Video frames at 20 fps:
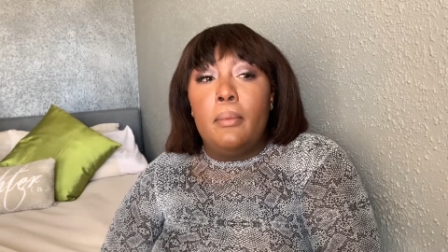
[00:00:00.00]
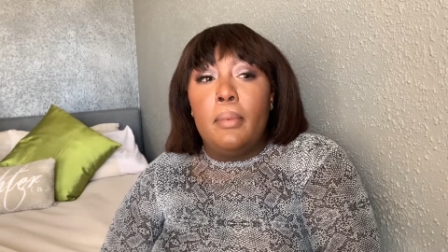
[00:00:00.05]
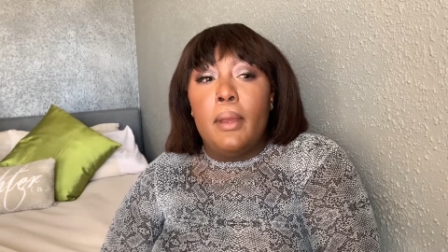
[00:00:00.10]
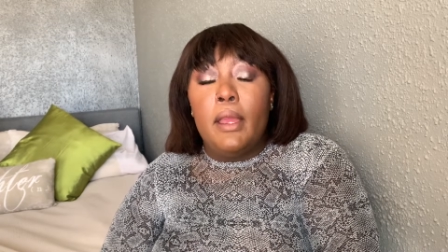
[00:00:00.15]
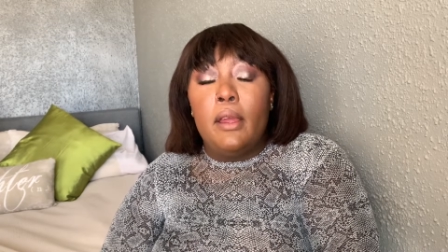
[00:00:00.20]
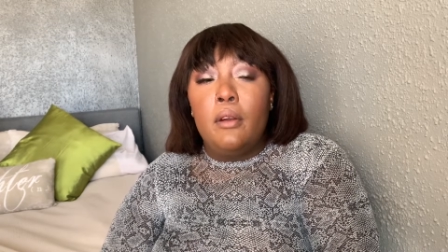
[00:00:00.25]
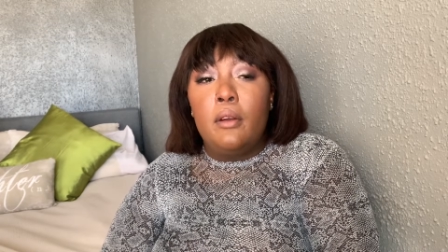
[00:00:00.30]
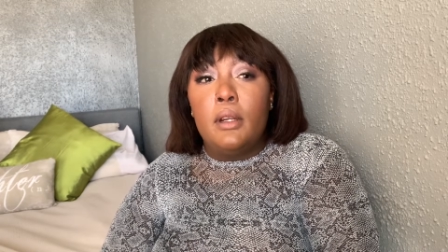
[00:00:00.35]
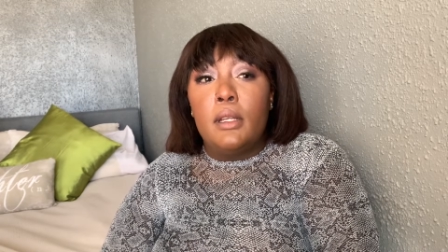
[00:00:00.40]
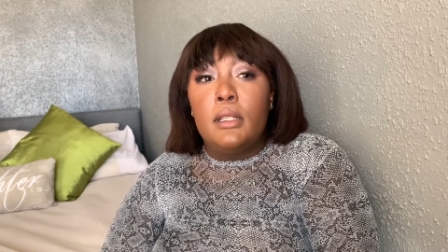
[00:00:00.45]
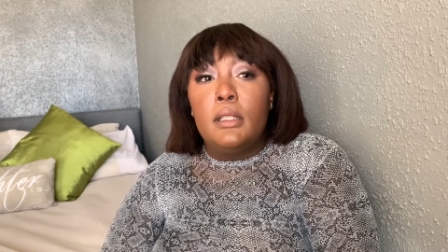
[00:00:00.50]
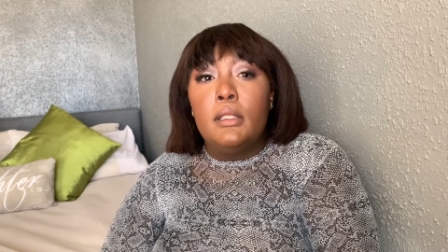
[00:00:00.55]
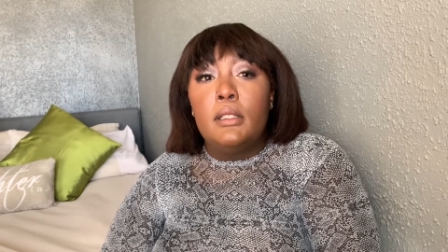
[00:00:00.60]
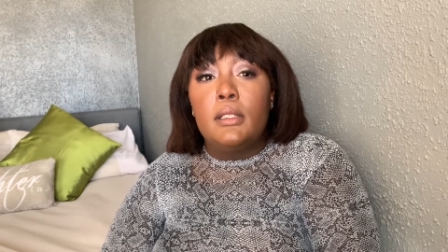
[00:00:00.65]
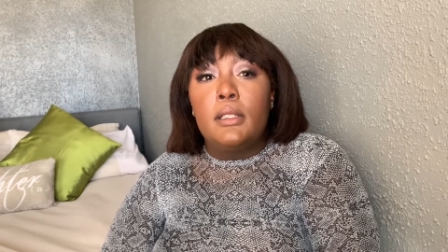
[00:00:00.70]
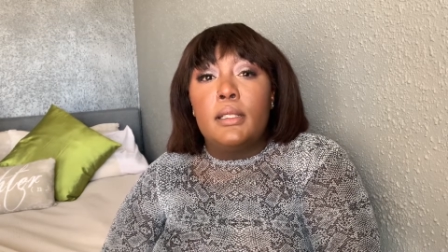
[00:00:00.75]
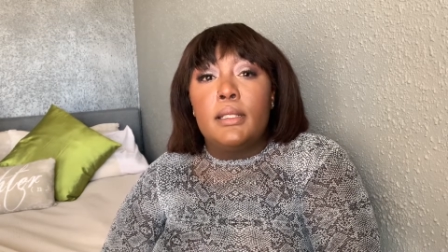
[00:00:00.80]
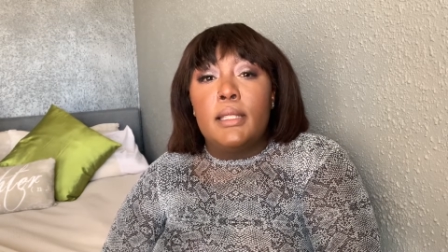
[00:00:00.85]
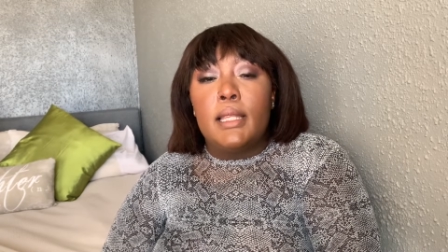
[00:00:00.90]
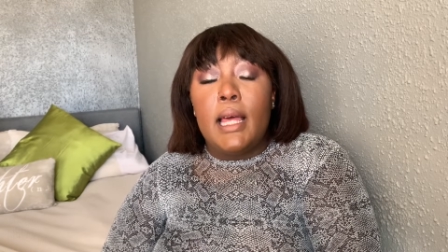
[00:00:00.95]
parent
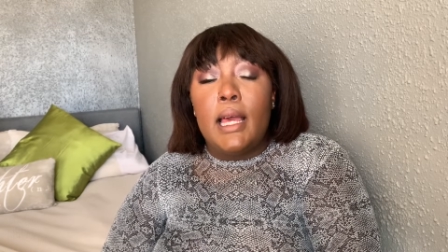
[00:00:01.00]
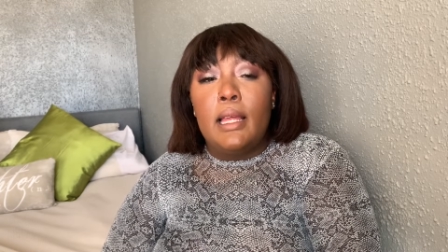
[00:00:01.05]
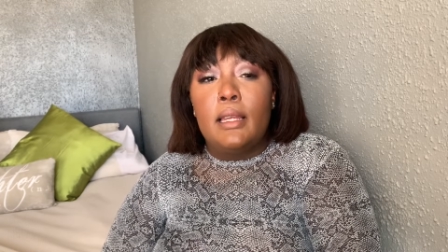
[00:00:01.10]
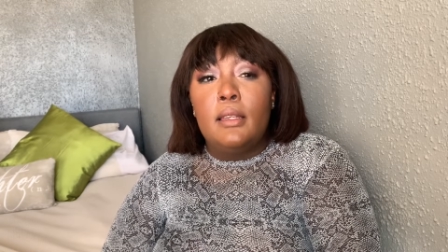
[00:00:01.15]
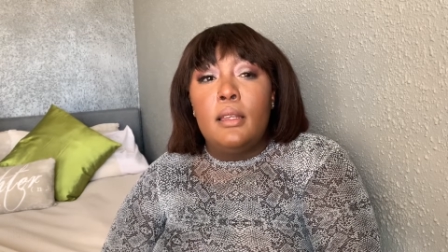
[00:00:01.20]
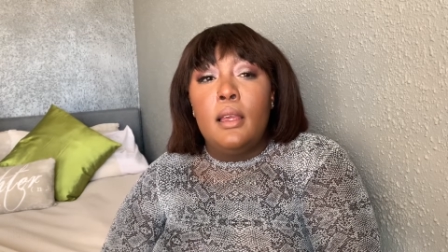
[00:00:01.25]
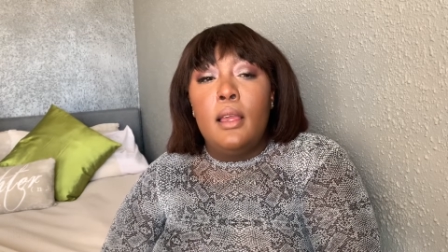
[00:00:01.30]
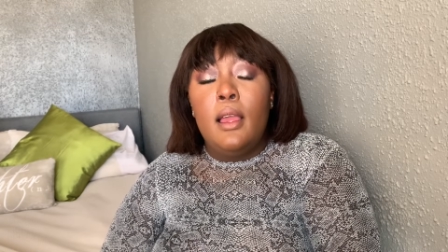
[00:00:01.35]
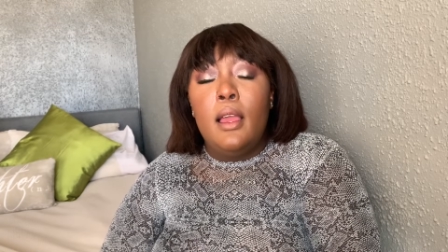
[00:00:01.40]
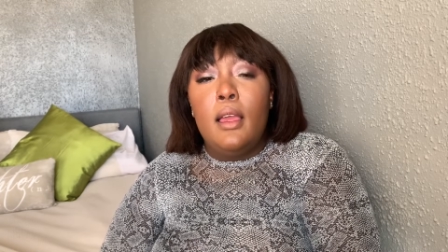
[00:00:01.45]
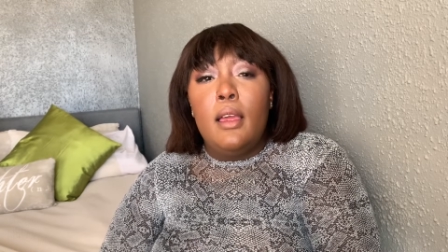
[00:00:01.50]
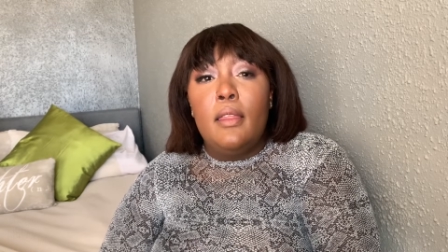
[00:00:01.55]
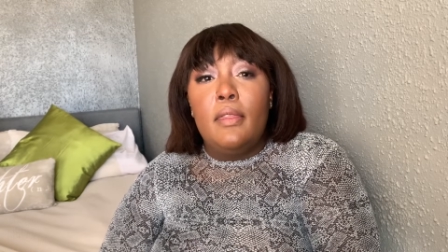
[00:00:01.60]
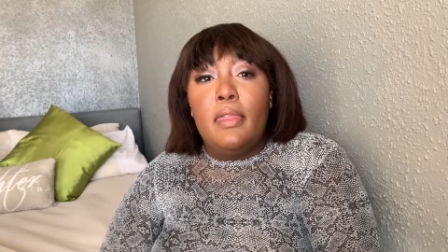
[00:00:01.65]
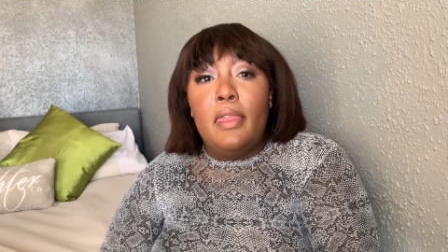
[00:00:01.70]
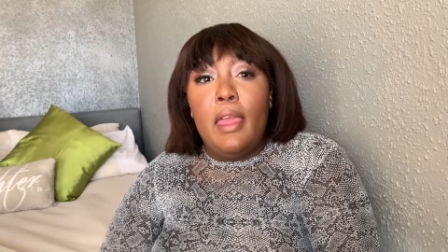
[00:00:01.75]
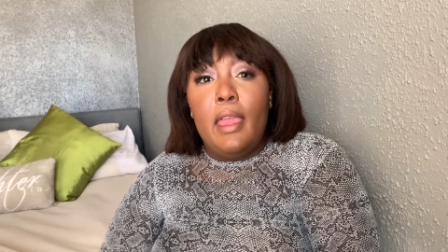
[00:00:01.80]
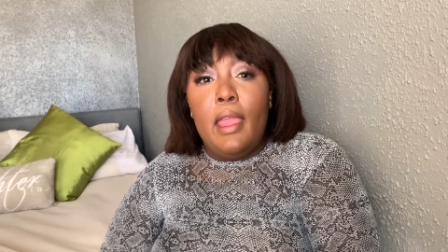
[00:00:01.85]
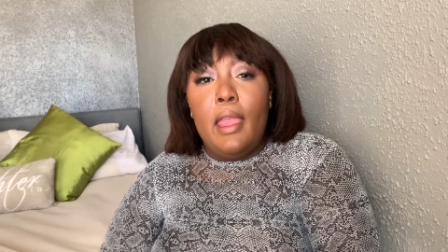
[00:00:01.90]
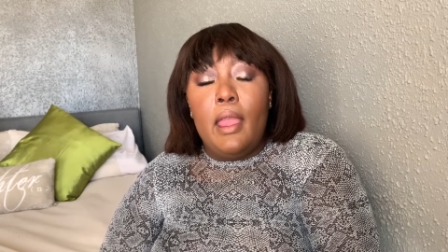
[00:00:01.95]
is that
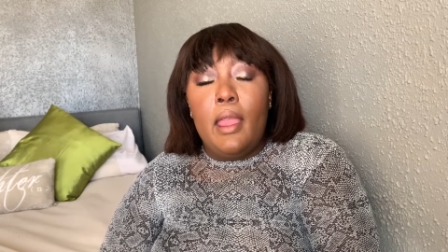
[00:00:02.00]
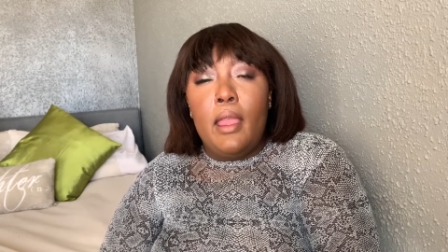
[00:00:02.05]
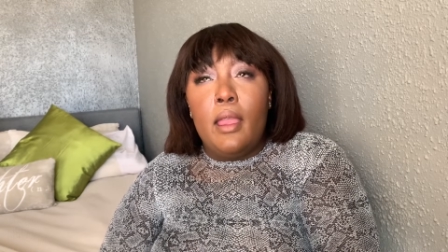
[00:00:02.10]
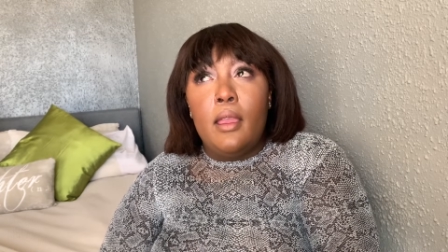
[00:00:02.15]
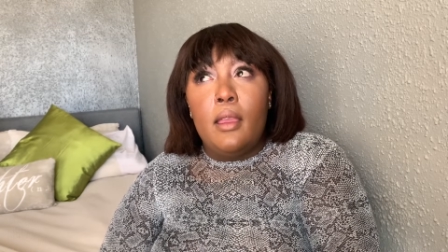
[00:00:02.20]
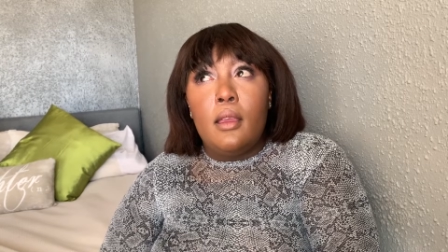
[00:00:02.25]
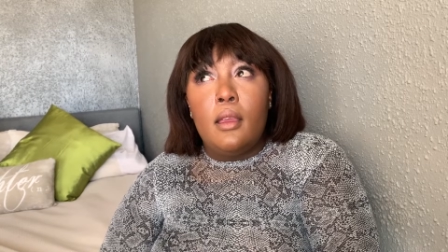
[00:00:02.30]
they